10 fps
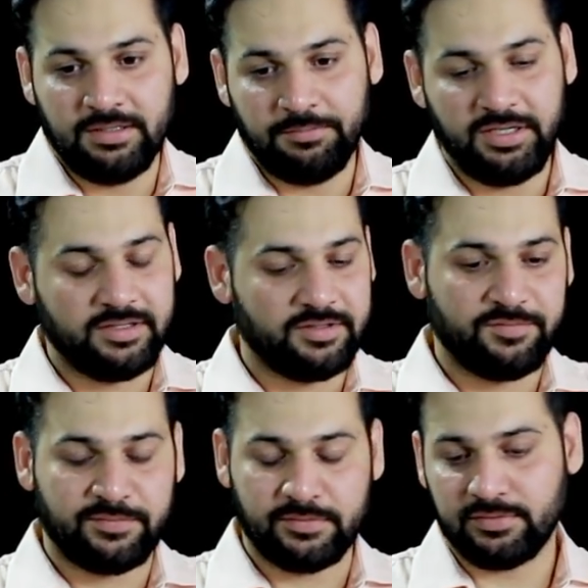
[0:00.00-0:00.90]
many
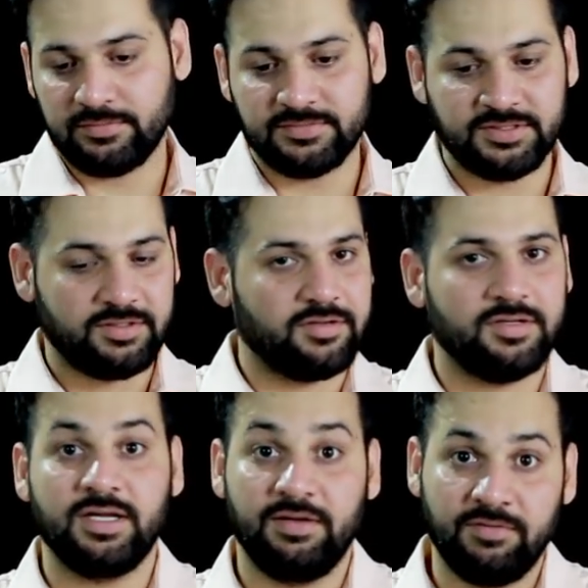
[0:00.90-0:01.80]
other forums and
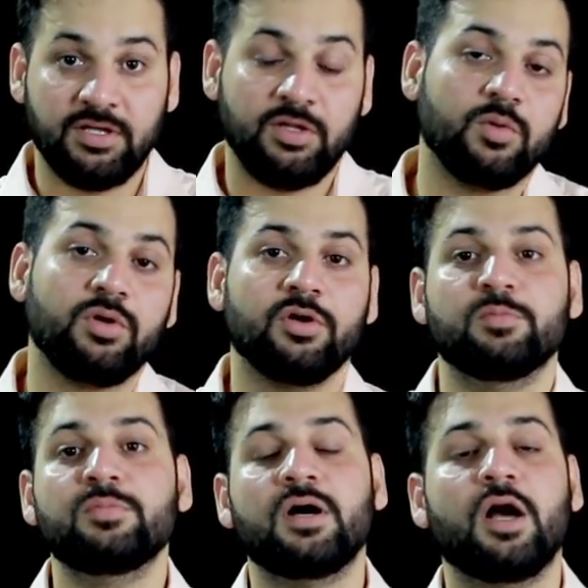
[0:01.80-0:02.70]
all even the
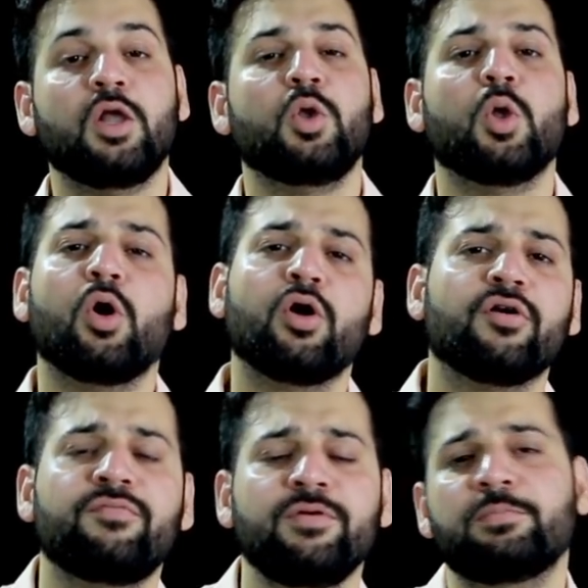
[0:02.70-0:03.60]
youtube a lot
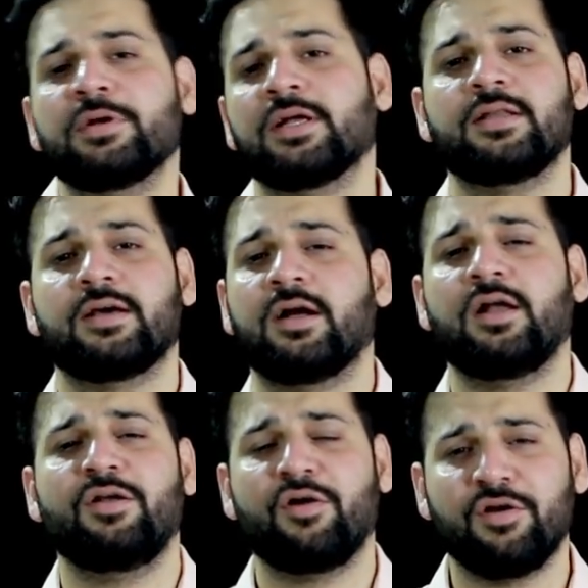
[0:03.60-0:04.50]
of people are there a
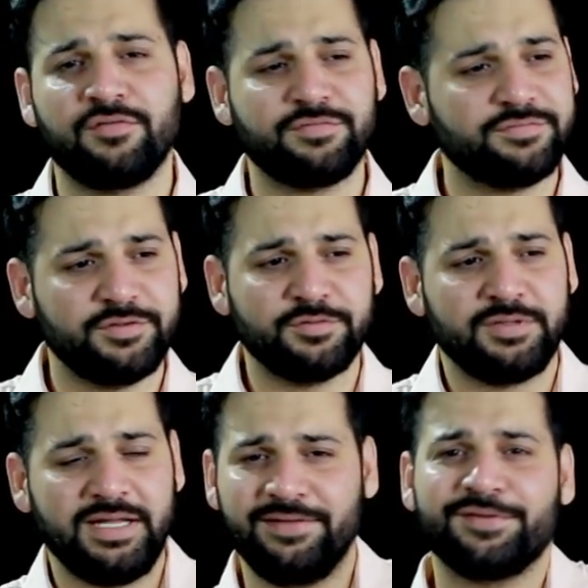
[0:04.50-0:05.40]
lot of you know
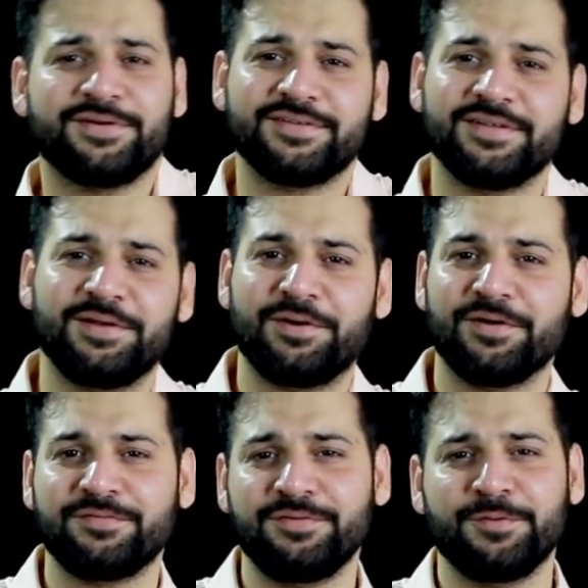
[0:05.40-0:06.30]
teachers a lot
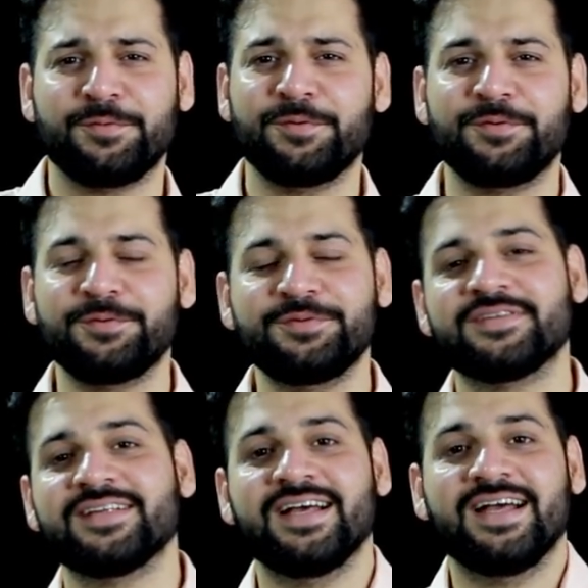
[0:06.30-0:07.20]
of you know
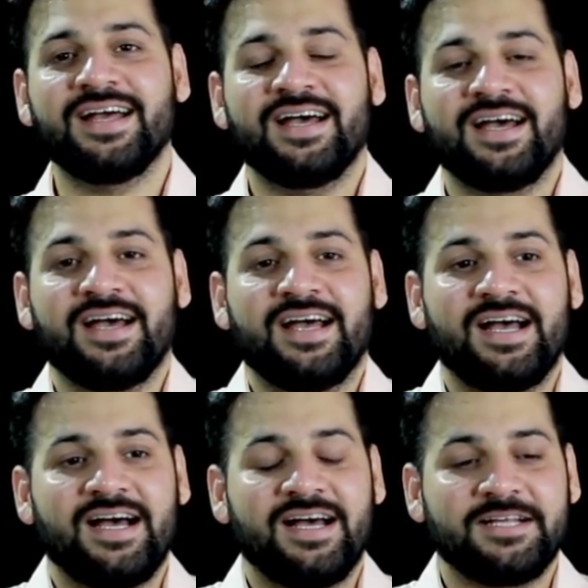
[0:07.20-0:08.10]
gurus
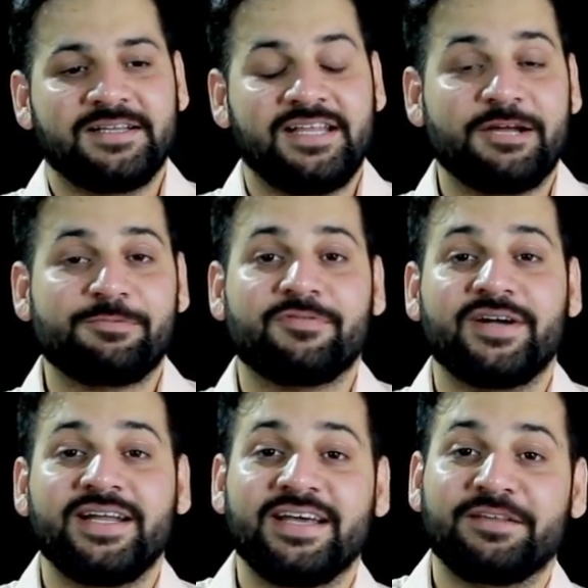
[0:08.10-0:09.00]
uh, they are
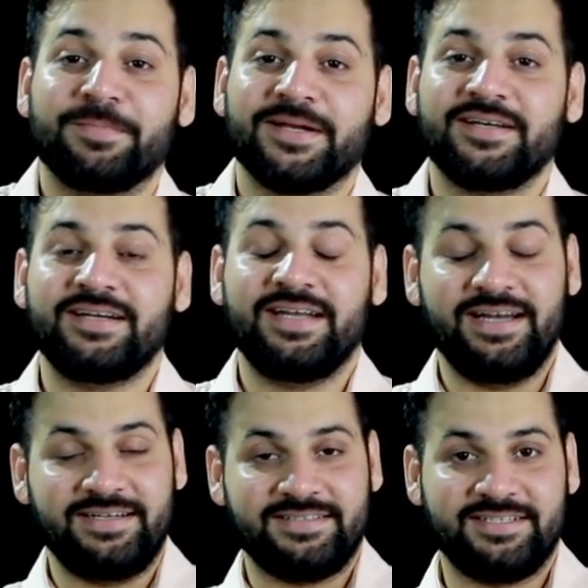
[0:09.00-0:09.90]
providing expected
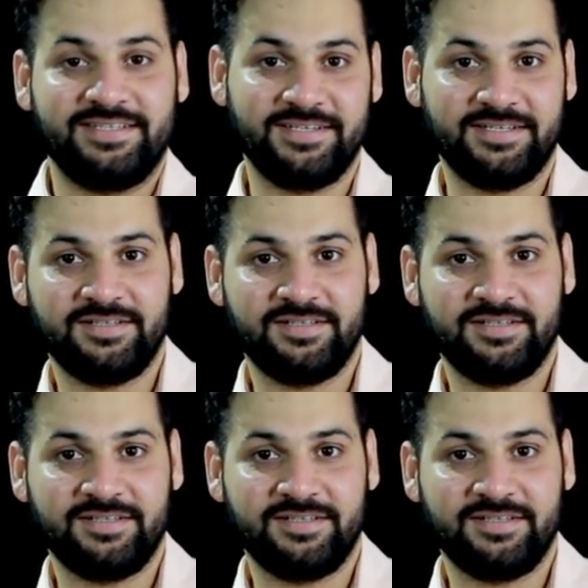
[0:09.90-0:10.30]
dates